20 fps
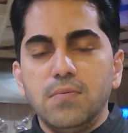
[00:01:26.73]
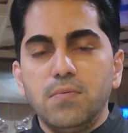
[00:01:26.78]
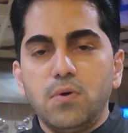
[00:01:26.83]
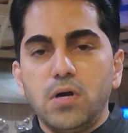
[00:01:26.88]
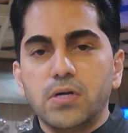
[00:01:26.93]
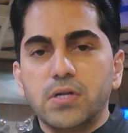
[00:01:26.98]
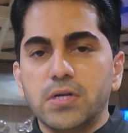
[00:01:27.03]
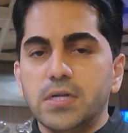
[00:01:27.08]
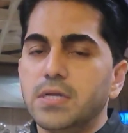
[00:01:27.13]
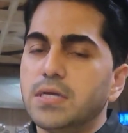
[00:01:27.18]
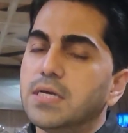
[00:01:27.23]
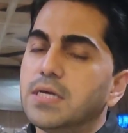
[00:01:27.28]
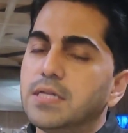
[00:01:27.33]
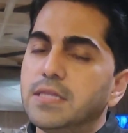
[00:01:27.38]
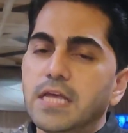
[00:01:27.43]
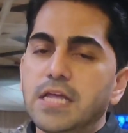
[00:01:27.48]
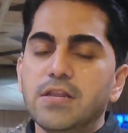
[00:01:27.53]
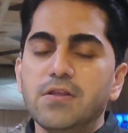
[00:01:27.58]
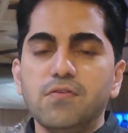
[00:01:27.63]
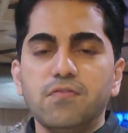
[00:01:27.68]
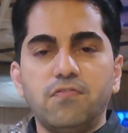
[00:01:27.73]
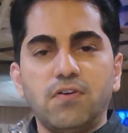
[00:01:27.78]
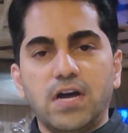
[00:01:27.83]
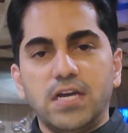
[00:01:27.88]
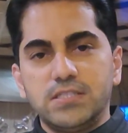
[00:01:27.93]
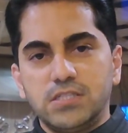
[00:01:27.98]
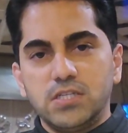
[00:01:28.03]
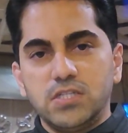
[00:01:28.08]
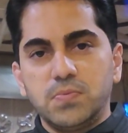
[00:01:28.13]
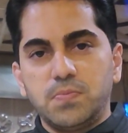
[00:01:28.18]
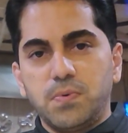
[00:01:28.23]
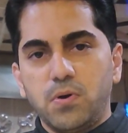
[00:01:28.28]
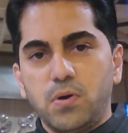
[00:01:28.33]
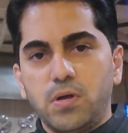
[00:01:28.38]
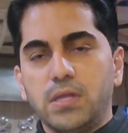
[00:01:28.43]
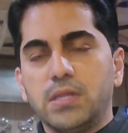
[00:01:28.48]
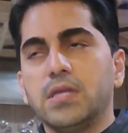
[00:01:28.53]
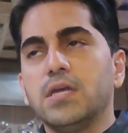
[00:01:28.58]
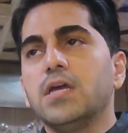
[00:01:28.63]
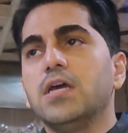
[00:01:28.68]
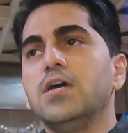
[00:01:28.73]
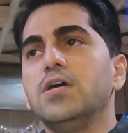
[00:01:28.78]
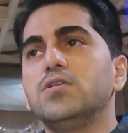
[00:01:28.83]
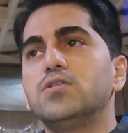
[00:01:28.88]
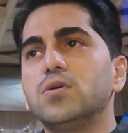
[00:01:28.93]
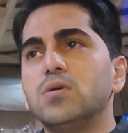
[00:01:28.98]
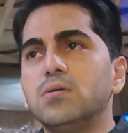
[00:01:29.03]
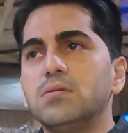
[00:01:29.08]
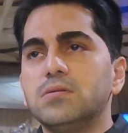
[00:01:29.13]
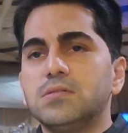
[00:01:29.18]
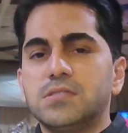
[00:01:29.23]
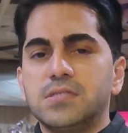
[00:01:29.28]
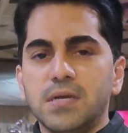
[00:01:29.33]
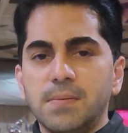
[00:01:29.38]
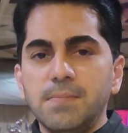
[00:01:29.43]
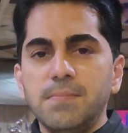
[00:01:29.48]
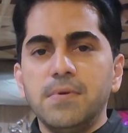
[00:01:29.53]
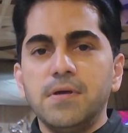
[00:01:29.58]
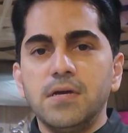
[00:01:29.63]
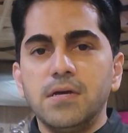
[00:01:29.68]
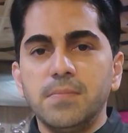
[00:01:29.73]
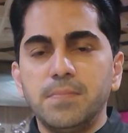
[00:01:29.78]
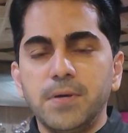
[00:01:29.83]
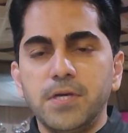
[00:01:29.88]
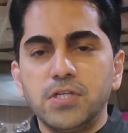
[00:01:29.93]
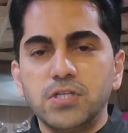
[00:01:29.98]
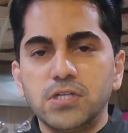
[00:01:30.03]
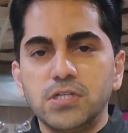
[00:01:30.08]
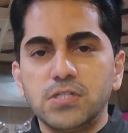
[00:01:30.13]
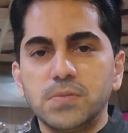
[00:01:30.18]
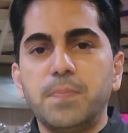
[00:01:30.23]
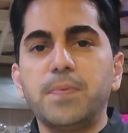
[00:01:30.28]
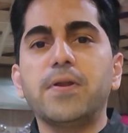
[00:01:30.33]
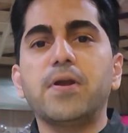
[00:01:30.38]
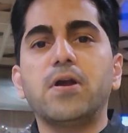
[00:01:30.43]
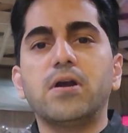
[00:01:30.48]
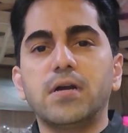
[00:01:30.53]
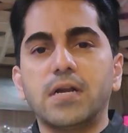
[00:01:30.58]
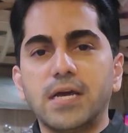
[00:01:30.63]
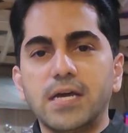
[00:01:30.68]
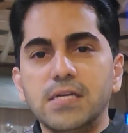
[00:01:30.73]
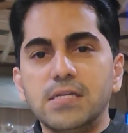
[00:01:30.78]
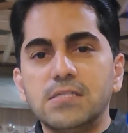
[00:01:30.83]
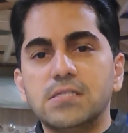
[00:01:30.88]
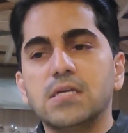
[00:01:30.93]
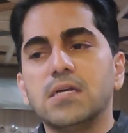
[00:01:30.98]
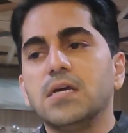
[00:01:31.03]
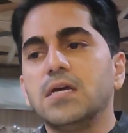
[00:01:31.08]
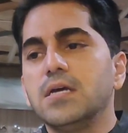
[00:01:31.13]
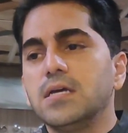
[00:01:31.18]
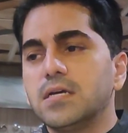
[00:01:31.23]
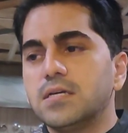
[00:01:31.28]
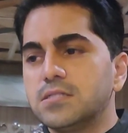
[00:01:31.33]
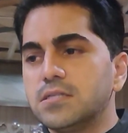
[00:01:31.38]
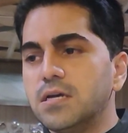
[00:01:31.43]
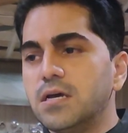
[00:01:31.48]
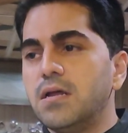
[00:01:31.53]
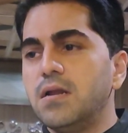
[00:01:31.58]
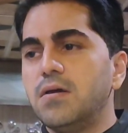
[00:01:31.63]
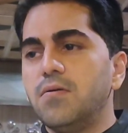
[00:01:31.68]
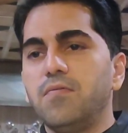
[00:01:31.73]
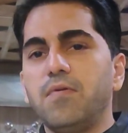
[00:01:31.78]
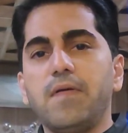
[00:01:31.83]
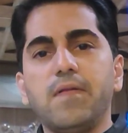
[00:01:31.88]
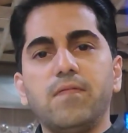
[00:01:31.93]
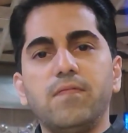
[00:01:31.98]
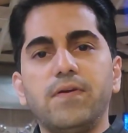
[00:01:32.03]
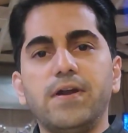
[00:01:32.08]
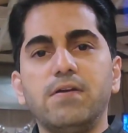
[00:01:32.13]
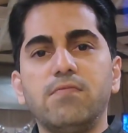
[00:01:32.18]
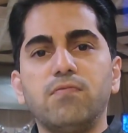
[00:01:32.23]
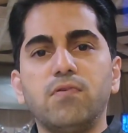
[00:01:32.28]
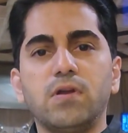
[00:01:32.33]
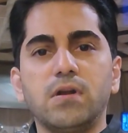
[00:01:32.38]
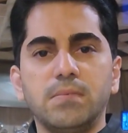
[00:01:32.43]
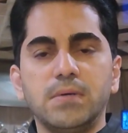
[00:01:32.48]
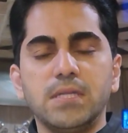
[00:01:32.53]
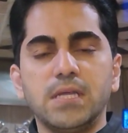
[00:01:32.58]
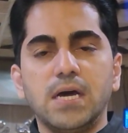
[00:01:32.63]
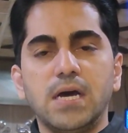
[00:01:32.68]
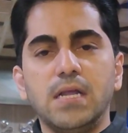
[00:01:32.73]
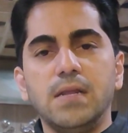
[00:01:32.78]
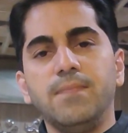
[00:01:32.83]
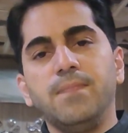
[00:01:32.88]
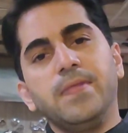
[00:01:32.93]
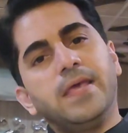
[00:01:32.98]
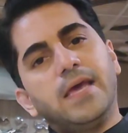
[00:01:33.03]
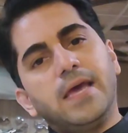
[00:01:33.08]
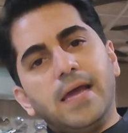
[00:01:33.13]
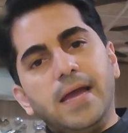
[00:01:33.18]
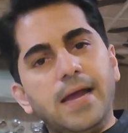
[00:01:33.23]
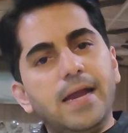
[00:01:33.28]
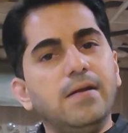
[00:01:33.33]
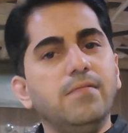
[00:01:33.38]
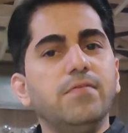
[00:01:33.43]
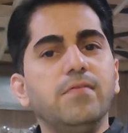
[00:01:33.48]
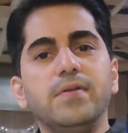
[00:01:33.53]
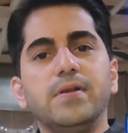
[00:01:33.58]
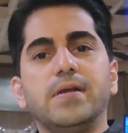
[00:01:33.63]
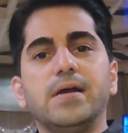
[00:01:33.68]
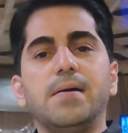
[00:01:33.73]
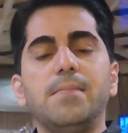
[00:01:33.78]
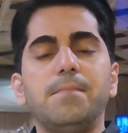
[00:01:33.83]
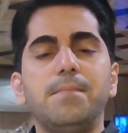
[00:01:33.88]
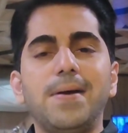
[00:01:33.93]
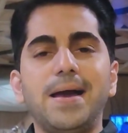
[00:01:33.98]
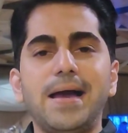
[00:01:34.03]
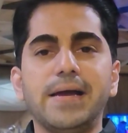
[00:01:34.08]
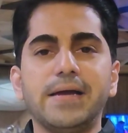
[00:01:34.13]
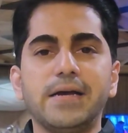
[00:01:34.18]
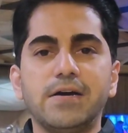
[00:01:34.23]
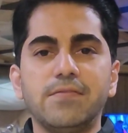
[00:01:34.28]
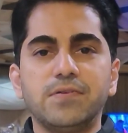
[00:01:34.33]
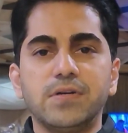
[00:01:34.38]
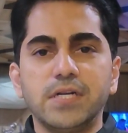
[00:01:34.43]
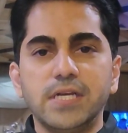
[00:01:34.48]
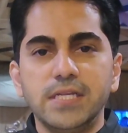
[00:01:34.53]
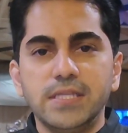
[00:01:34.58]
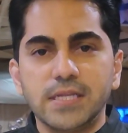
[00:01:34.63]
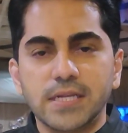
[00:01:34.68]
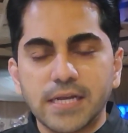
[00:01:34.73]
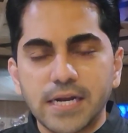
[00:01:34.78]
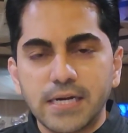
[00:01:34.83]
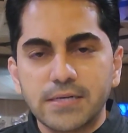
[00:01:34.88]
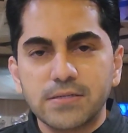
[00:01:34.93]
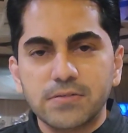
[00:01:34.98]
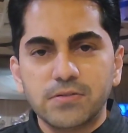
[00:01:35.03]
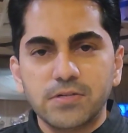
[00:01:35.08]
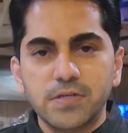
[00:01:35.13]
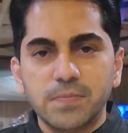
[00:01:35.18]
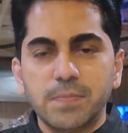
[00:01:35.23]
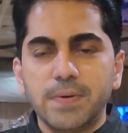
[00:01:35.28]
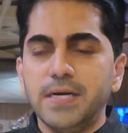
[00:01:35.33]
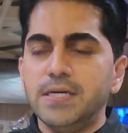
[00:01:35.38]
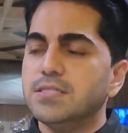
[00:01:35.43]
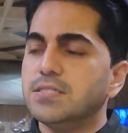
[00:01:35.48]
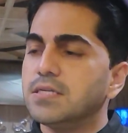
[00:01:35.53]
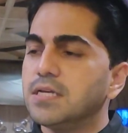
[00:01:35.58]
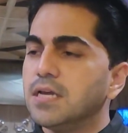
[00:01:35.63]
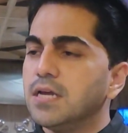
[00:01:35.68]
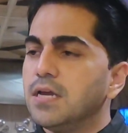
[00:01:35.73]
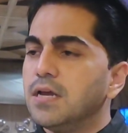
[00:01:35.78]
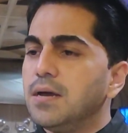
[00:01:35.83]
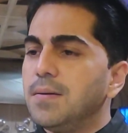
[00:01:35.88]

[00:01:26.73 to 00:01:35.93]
water, then your fast is broken. So some patients prioritize, sir, we will wait for Ramadan and we will come back after Eid and get your treatments.